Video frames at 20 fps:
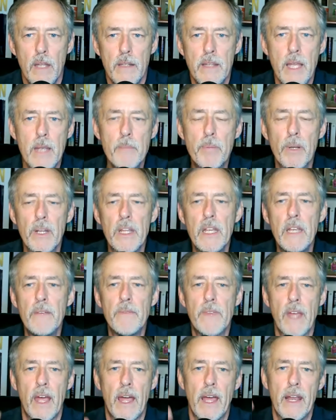They
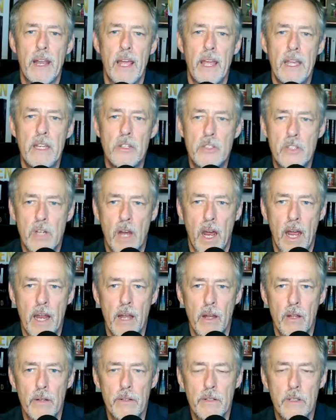believed that a
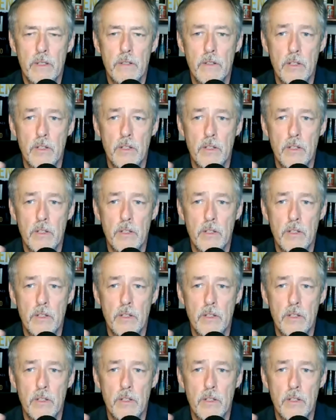child